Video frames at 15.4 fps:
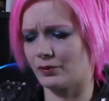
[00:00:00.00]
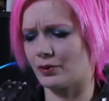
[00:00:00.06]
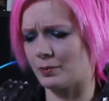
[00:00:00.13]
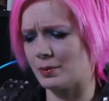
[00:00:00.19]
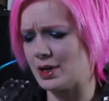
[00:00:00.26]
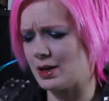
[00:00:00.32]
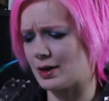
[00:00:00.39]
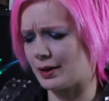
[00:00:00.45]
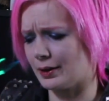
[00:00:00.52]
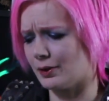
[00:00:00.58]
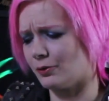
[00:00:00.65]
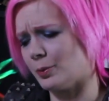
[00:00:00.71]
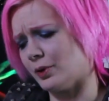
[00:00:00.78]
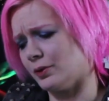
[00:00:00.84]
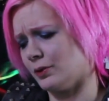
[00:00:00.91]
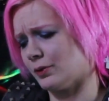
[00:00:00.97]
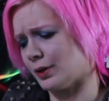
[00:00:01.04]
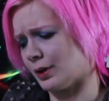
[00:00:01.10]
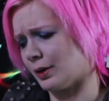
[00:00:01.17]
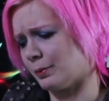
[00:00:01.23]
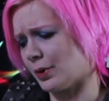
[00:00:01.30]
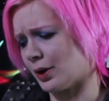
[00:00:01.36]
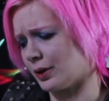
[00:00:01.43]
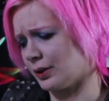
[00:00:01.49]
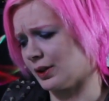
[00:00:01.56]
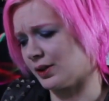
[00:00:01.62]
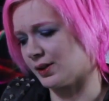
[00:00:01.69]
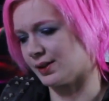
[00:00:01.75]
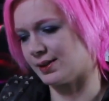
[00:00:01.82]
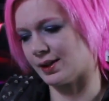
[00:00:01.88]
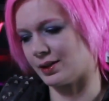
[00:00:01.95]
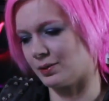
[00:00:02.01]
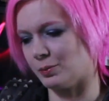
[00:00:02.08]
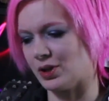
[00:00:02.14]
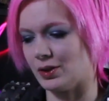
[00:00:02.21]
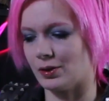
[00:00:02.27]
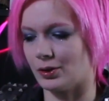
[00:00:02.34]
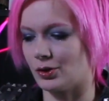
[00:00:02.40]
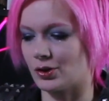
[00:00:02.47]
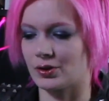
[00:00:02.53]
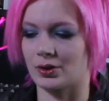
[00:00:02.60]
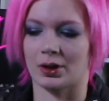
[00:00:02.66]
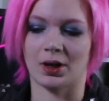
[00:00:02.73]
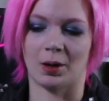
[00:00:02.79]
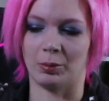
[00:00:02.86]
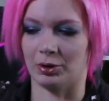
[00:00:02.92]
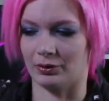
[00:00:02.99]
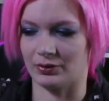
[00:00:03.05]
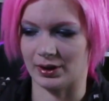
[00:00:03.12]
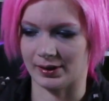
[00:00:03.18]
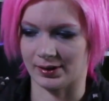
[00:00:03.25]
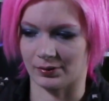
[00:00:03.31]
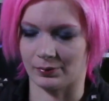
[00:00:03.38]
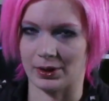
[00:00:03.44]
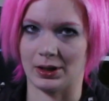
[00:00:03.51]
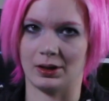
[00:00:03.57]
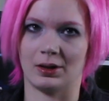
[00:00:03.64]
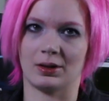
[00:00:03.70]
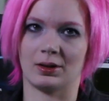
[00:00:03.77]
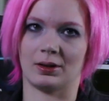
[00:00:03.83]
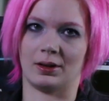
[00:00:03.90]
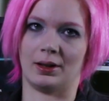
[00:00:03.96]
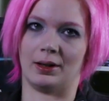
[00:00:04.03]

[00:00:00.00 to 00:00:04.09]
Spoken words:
For me, I love Bellevue Fine Art partly because I can be there just a couple of days a week,